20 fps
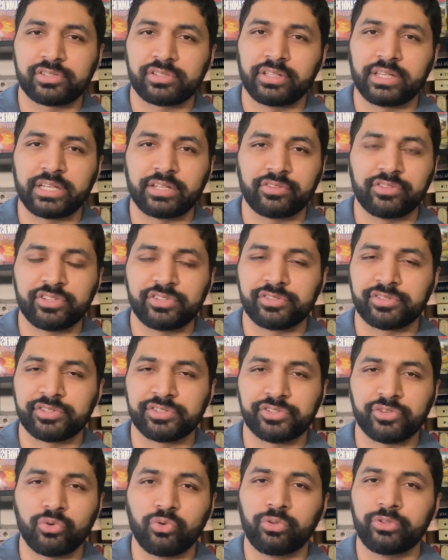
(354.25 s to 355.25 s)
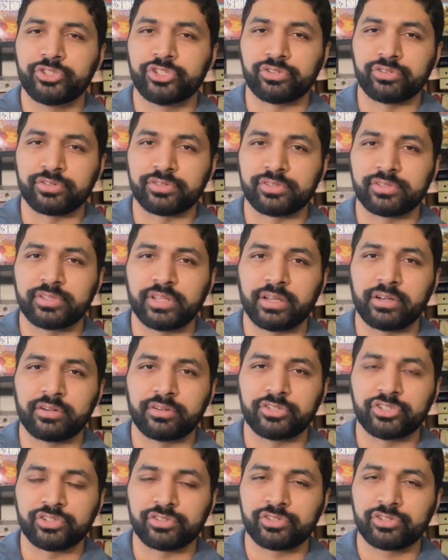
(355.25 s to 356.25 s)
like these soldiers that are
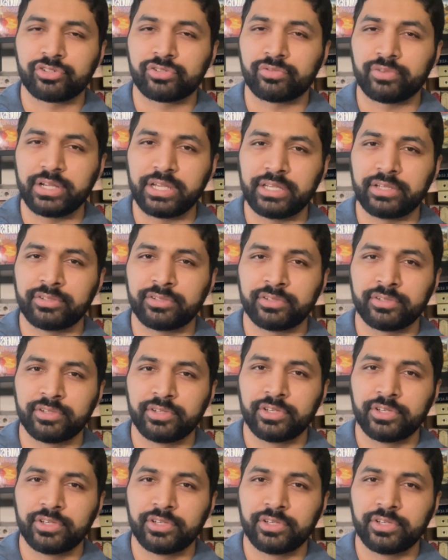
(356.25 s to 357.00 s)
just trained